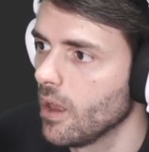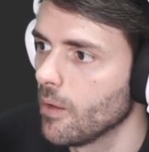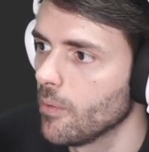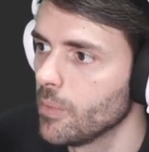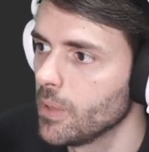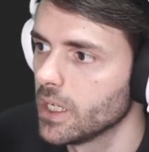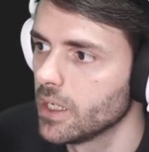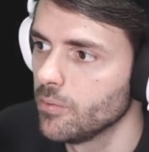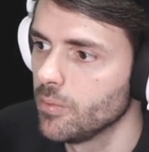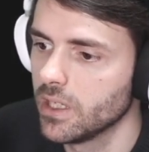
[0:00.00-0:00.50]

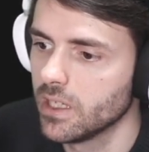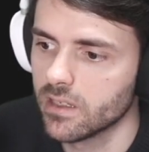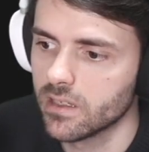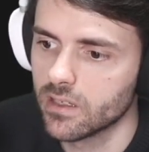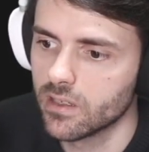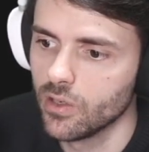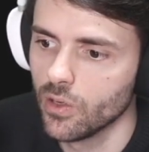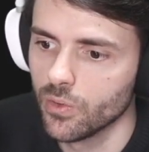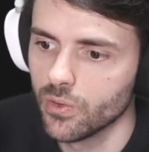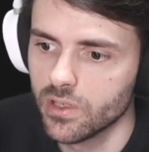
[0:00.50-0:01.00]
But because
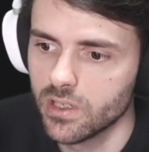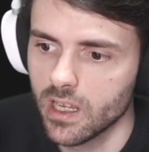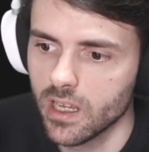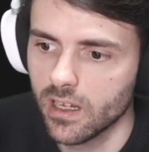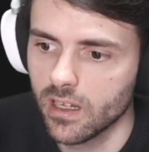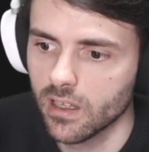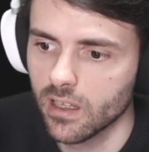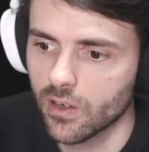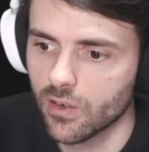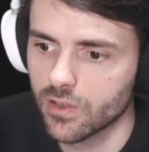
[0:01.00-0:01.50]
those
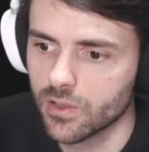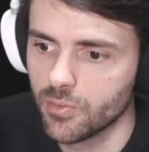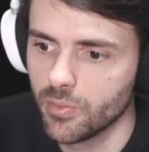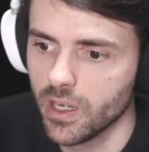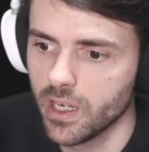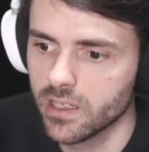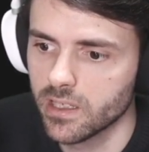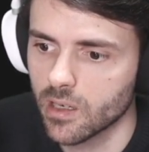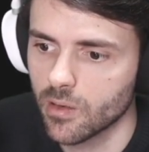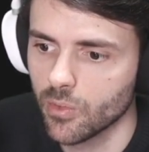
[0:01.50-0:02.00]
take a lot of
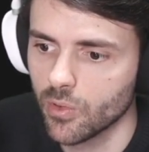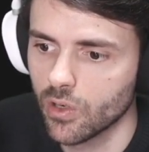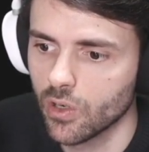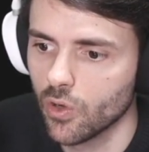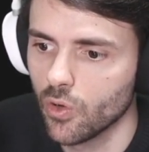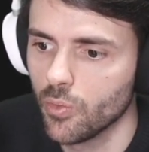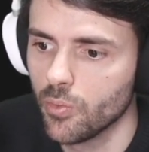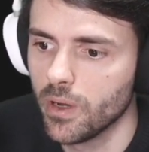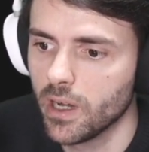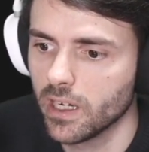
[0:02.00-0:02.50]
space, I'm going to
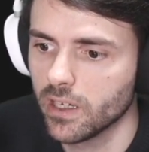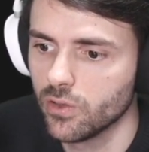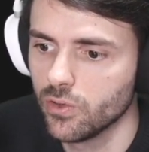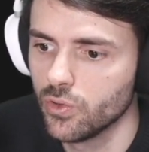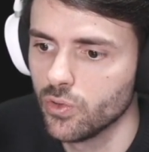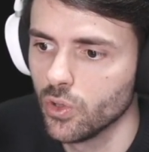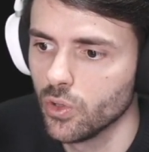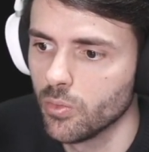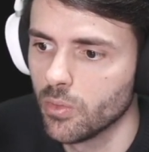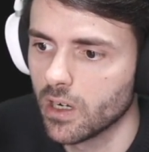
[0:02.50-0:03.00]
go back to
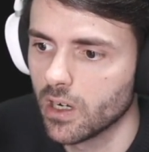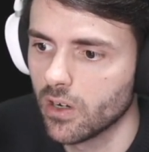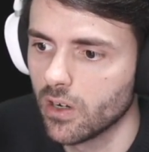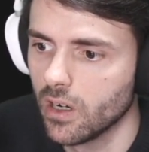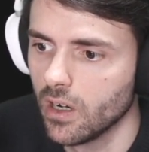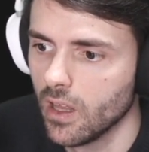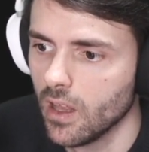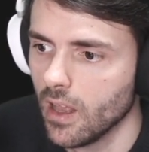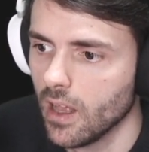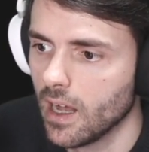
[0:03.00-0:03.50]
toolbar,
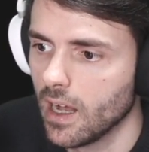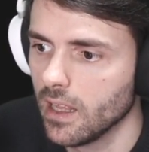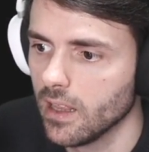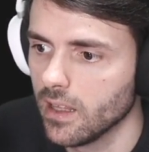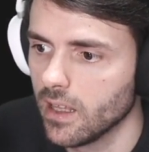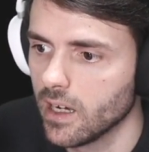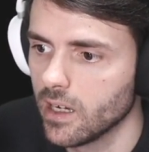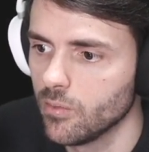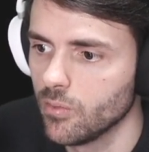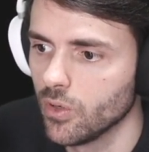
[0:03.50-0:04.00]

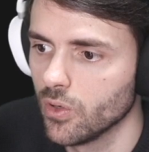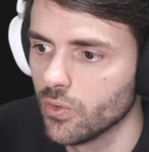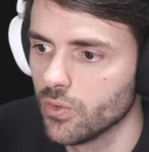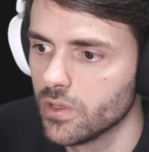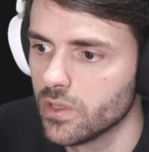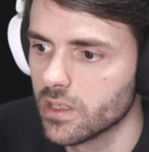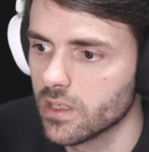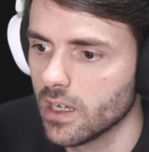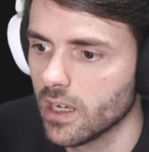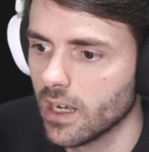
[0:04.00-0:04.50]
align
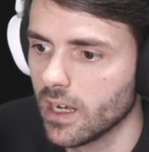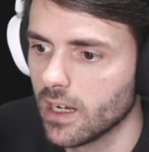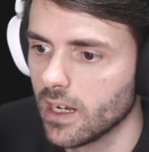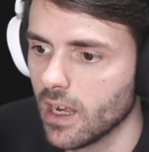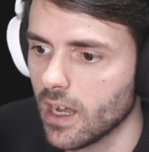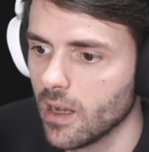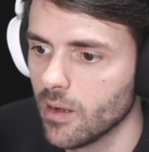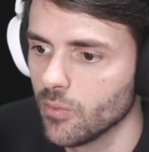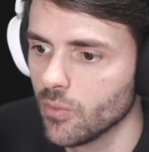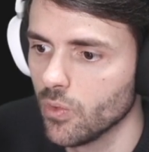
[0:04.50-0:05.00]
modes, and
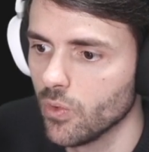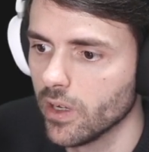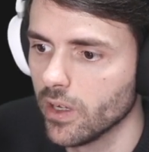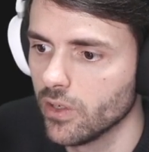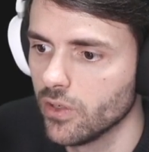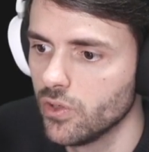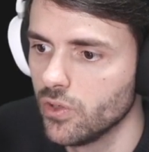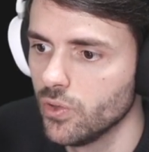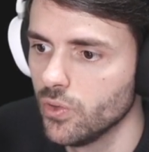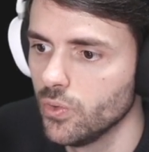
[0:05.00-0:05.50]
I'm
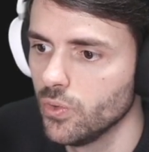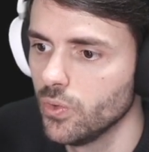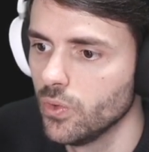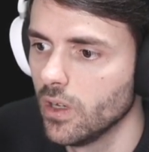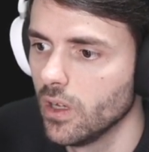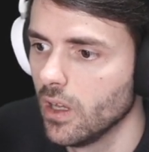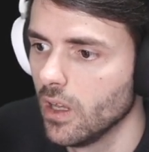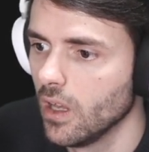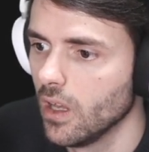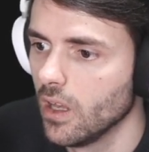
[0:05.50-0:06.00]
going to
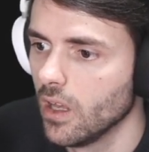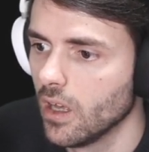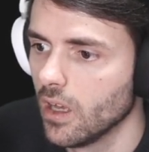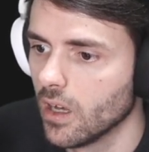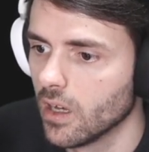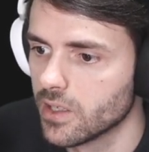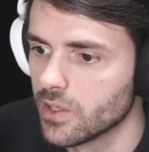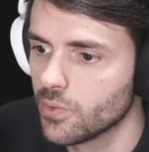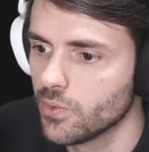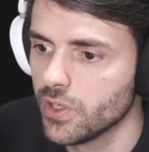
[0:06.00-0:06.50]

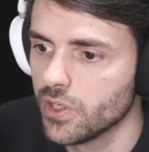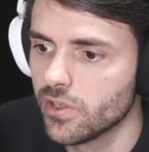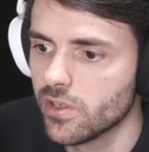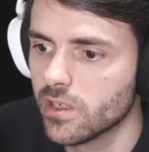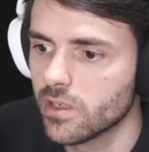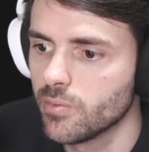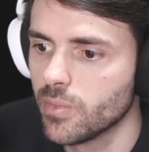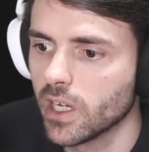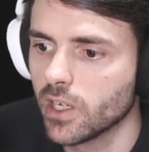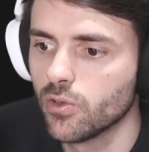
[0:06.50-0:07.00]
switch
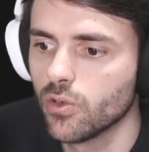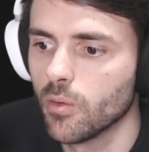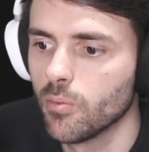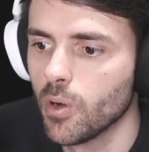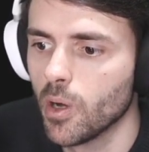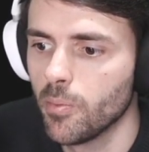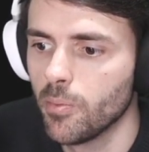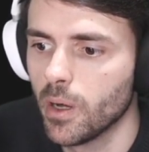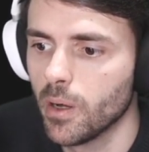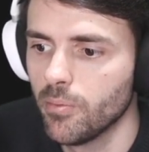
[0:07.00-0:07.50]
this back to a
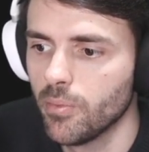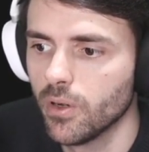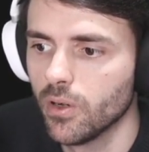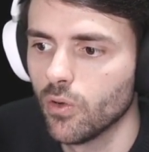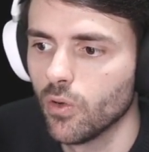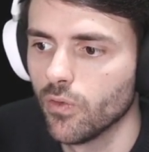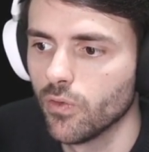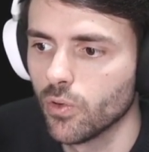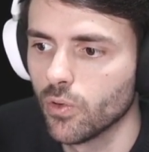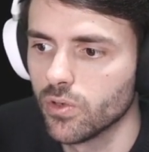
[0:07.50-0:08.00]
pop-up.
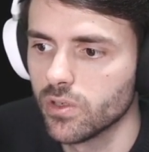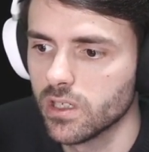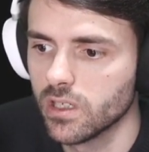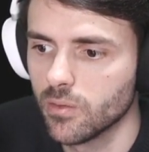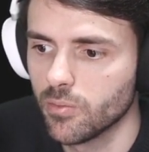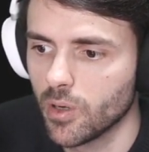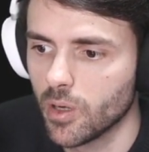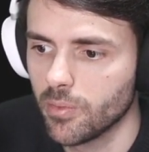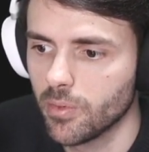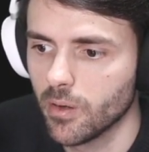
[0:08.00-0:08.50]
Of course, in the
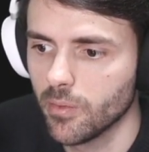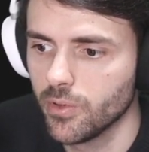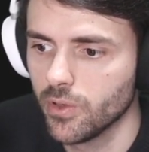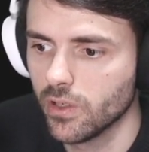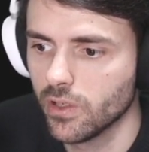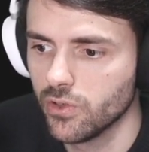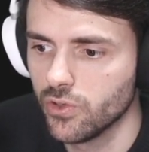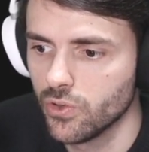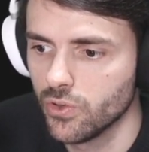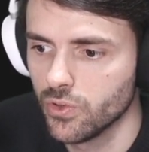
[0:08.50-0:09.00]
pop-up, you
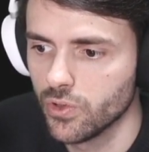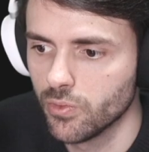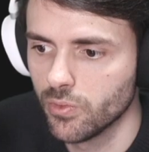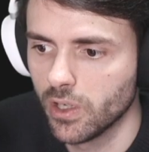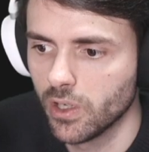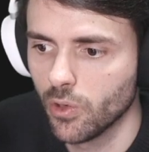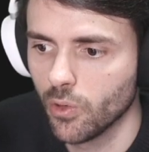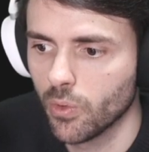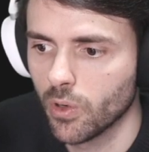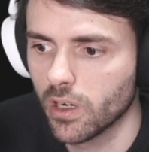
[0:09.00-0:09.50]
can choose
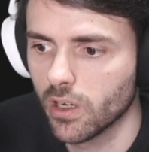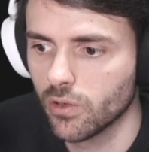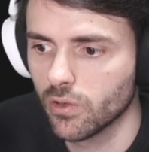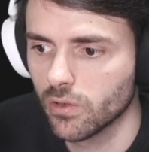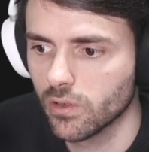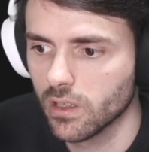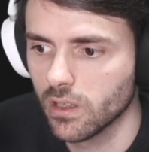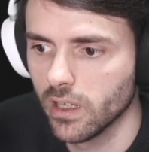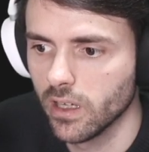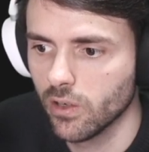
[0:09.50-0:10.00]
whether you wanted to
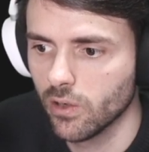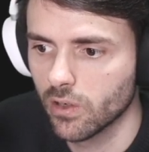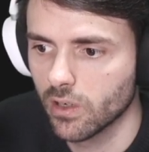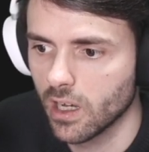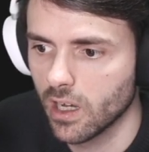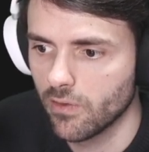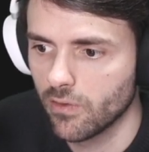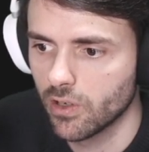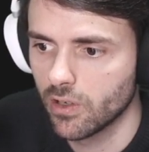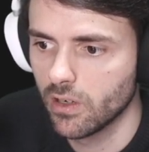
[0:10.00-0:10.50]
click on
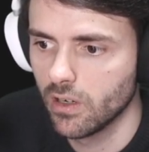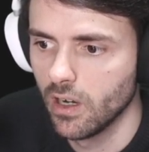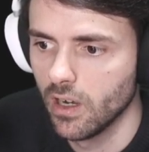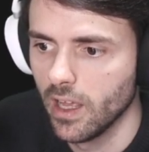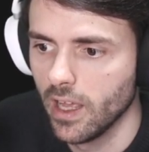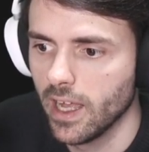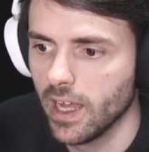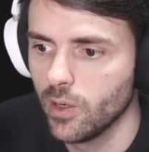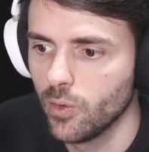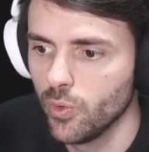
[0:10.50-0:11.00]
hover
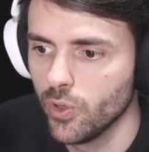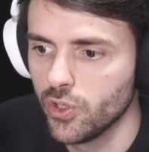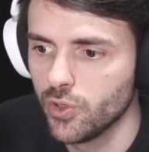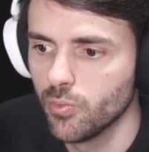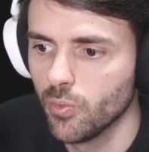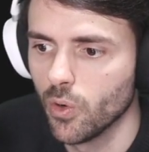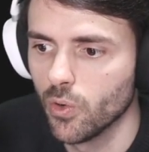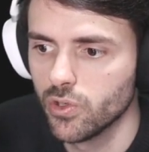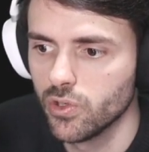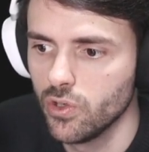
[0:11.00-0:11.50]
and which
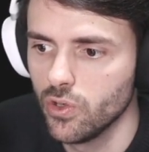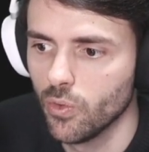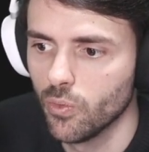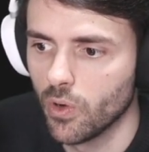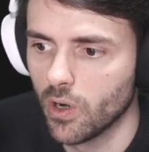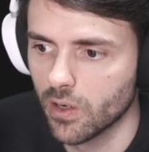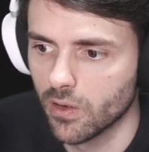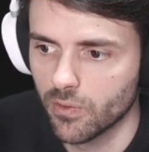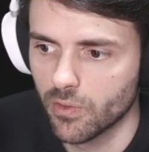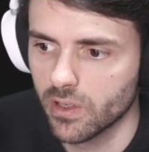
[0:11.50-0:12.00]
modes do you
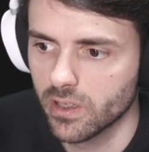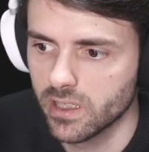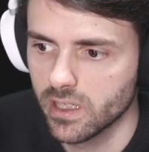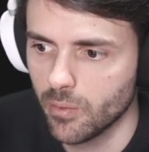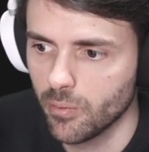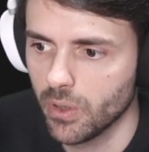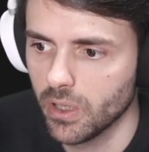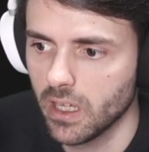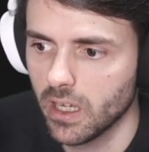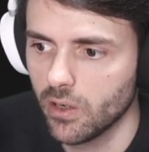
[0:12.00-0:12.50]
want. For
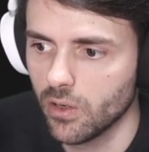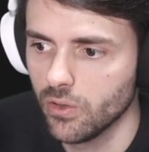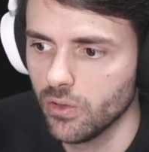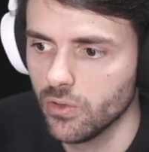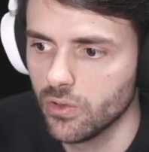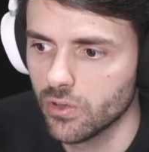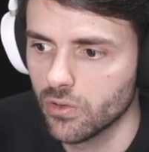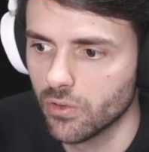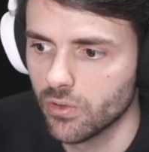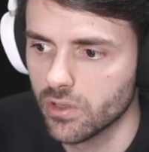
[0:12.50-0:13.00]
example, I don't
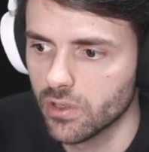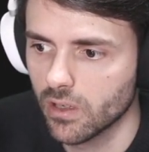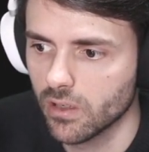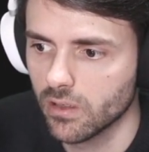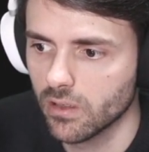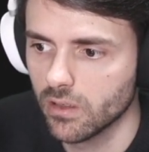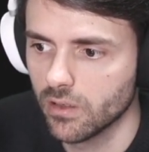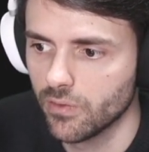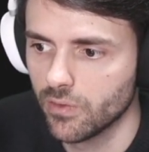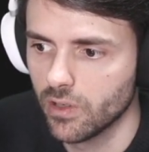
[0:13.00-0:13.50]
use
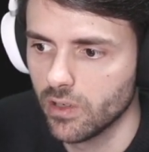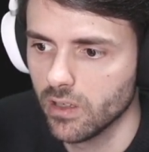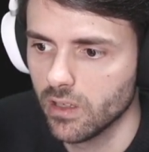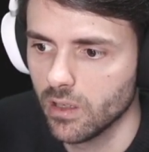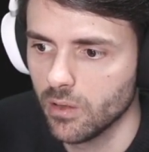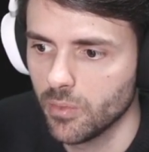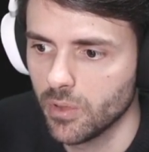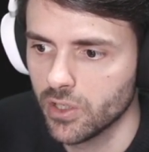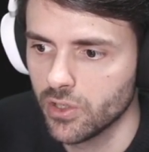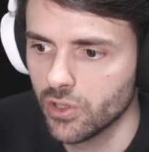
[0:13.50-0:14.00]
horizontal and
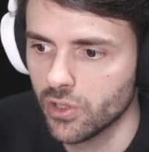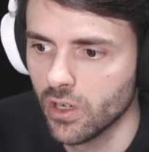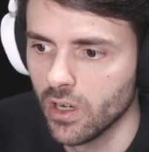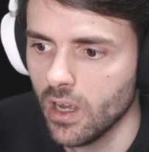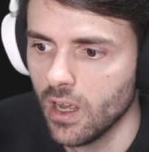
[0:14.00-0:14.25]
vertical much.